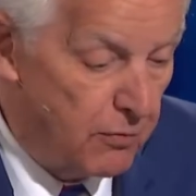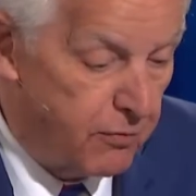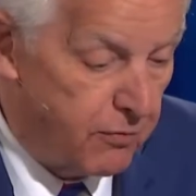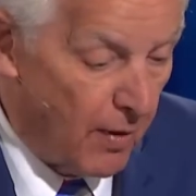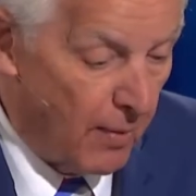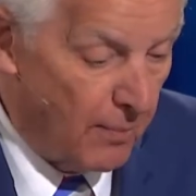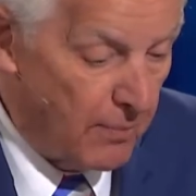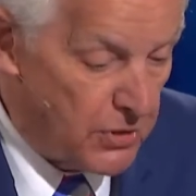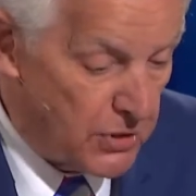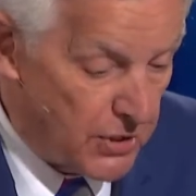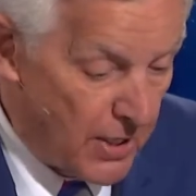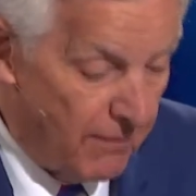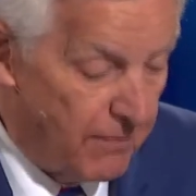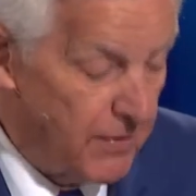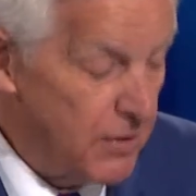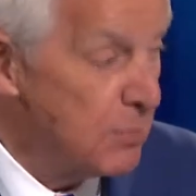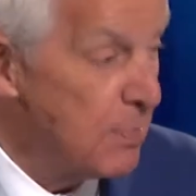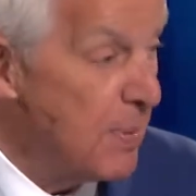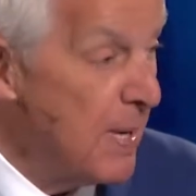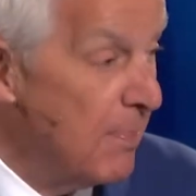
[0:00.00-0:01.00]
from
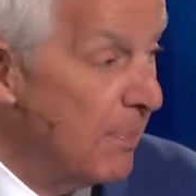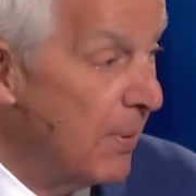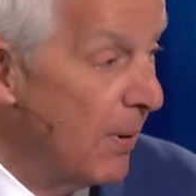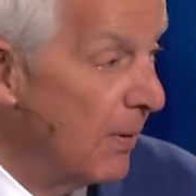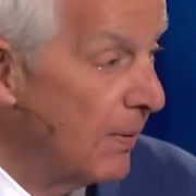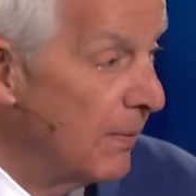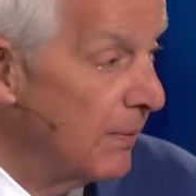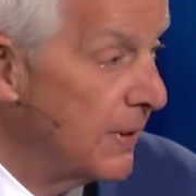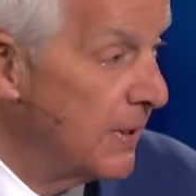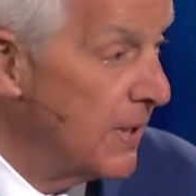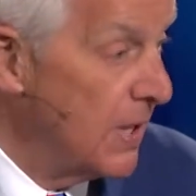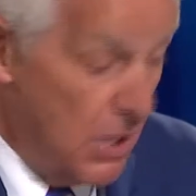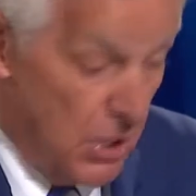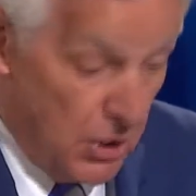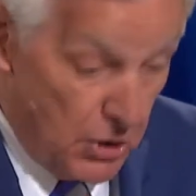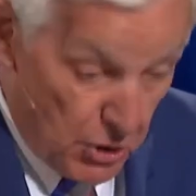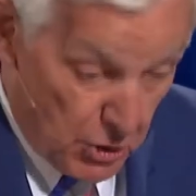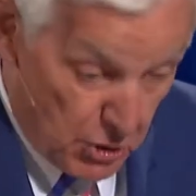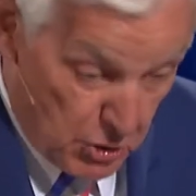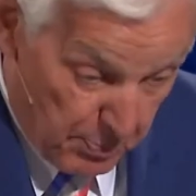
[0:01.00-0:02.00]
selfish people
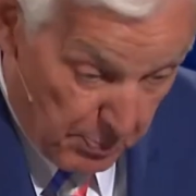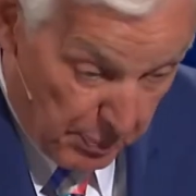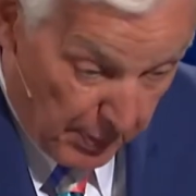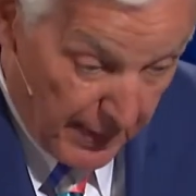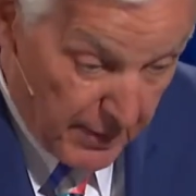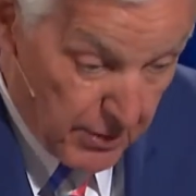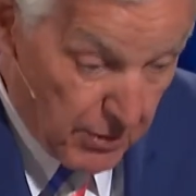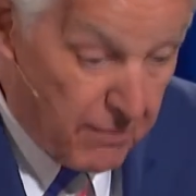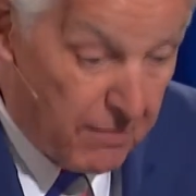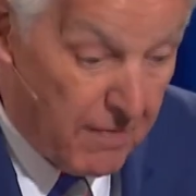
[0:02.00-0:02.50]
to splintered